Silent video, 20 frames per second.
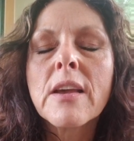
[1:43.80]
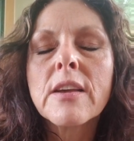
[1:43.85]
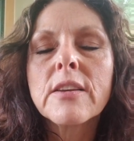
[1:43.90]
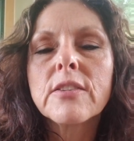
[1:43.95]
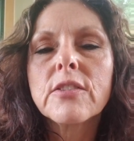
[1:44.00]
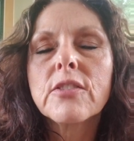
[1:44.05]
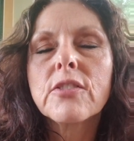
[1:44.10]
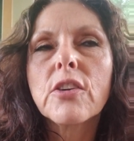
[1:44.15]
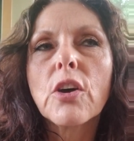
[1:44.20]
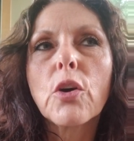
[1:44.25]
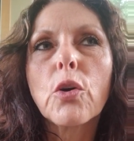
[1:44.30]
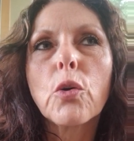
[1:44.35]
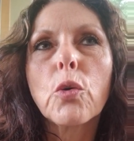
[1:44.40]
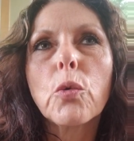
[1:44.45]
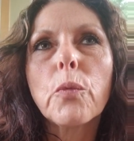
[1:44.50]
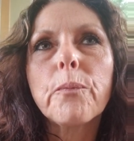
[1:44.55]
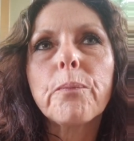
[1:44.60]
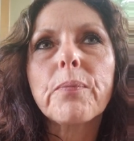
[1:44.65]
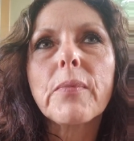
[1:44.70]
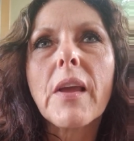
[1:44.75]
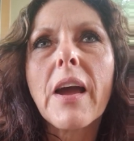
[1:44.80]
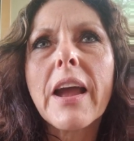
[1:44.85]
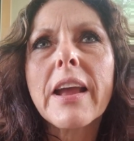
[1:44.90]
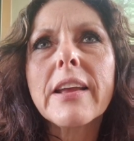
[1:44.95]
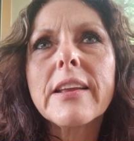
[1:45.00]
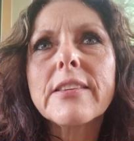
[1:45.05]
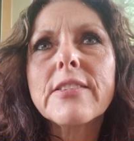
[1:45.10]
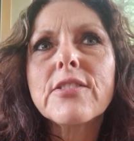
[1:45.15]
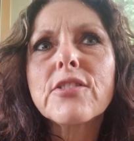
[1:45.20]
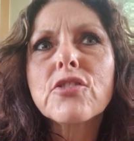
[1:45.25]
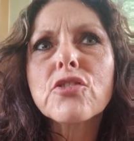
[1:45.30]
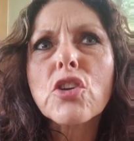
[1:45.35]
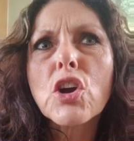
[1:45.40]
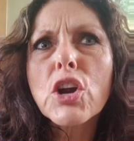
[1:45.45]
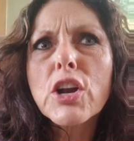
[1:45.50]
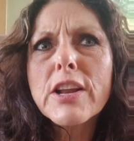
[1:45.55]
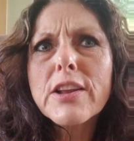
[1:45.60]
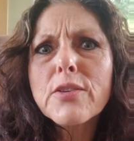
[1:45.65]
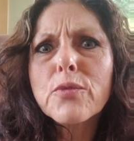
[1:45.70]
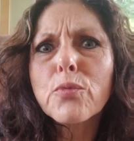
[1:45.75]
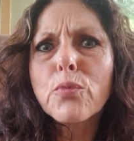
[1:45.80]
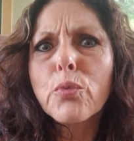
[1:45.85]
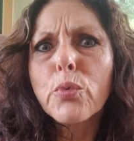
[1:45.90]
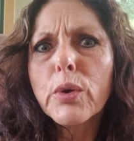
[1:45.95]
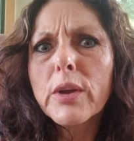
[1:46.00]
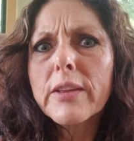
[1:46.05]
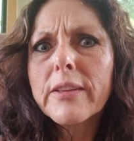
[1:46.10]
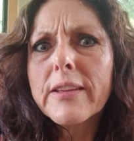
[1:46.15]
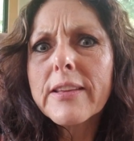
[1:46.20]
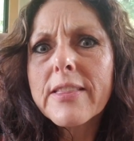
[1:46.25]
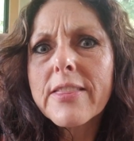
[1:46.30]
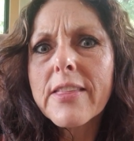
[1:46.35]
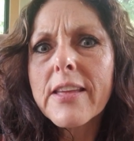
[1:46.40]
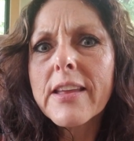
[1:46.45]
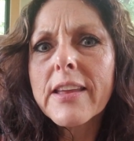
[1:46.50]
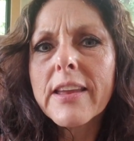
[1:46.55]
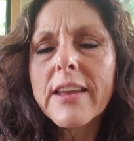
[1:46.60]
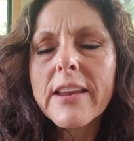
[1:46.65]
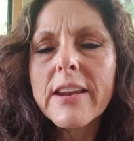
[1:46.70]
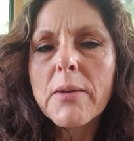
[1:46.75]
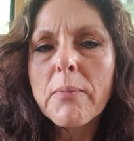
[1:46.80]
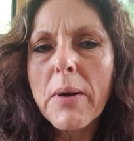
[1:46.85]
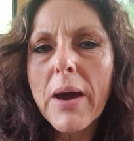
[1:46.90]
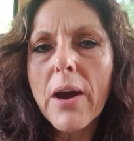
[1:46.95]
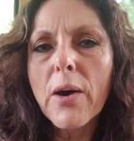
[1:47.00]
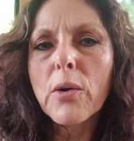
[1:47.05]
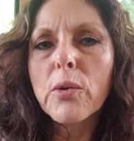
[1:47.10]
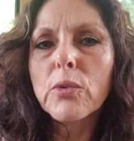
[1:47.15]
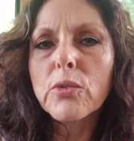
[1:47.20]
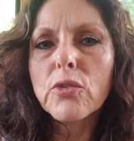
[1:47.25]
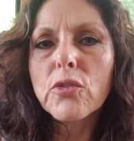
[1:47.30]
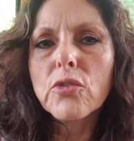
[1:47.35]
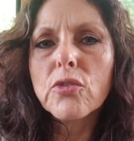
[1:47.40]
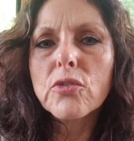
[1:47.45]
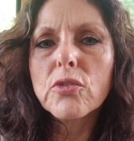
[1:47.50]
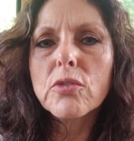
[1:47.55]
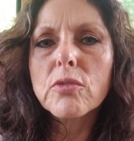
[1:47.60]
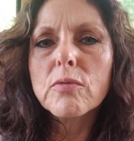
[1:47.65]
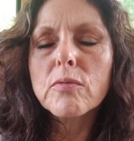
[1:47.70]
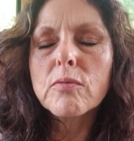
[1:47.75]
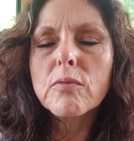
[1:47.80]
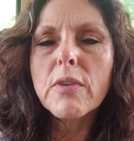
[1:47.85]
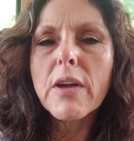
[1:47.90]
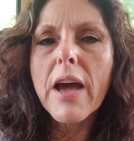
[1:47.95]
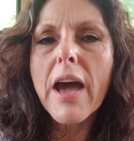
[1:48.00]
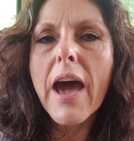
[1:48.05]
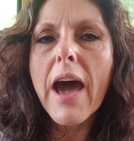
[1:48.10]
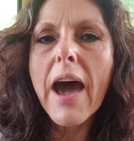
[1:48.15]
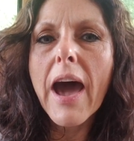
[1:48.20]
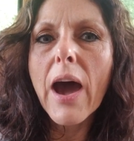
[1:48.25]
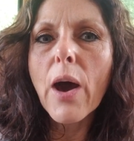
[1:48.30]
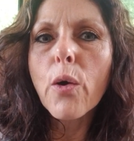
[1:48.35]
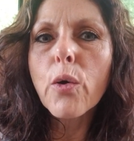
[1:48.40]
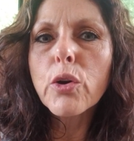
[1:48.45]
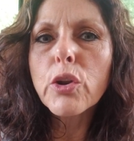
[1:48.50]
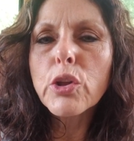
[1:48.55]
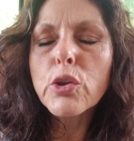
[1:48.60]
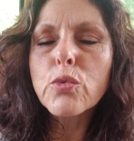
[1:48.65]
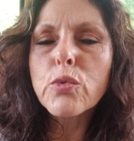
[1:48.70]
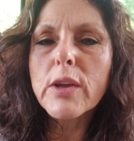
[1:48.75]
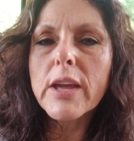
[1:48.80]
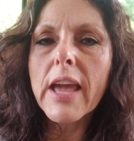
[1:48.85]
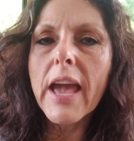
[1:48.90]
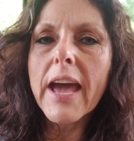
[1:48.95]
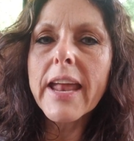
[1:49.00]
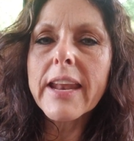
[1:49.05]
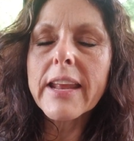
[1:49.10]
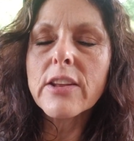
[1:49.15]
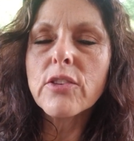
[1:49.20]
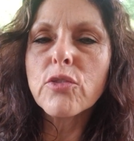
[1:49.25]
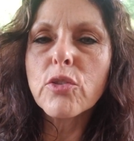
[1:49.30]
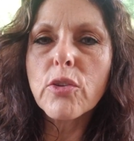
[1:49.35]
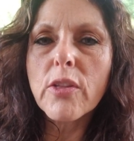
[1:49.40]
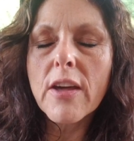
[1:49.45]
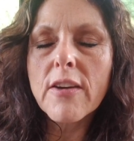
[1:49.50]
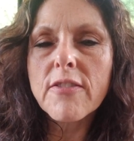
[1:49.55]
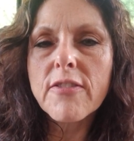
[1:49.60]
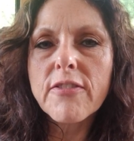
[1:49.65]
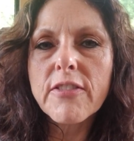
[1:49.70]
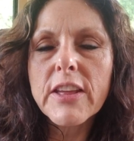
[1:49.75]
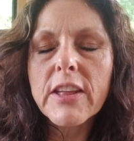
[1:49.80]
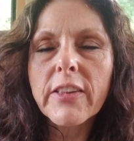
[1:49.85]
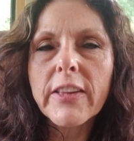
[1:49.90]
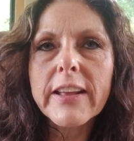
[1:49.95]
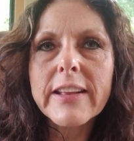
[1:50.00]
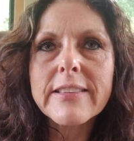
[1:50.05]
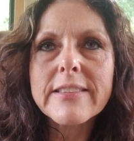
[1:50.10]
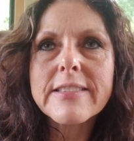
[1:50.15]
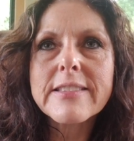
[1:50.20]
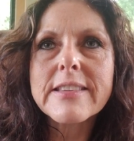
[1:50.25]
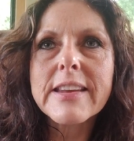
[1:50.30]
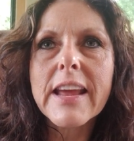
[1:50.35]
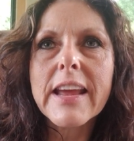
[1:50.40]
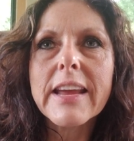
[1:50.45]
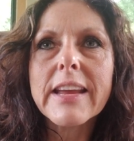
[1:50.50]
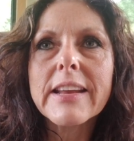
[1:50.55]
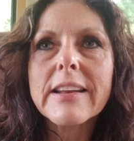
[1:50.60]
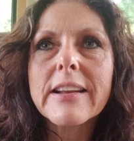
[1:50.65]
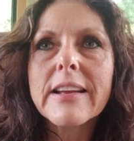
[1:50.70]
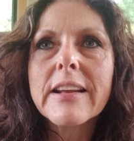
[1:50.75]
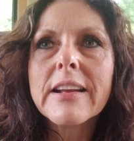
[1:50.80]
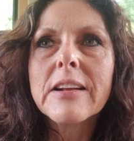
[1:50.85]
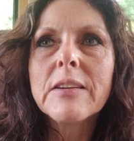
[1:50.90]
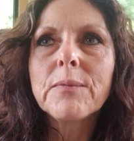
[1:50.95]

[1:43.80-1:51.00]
So I started really thinking about how do you get into that feeling state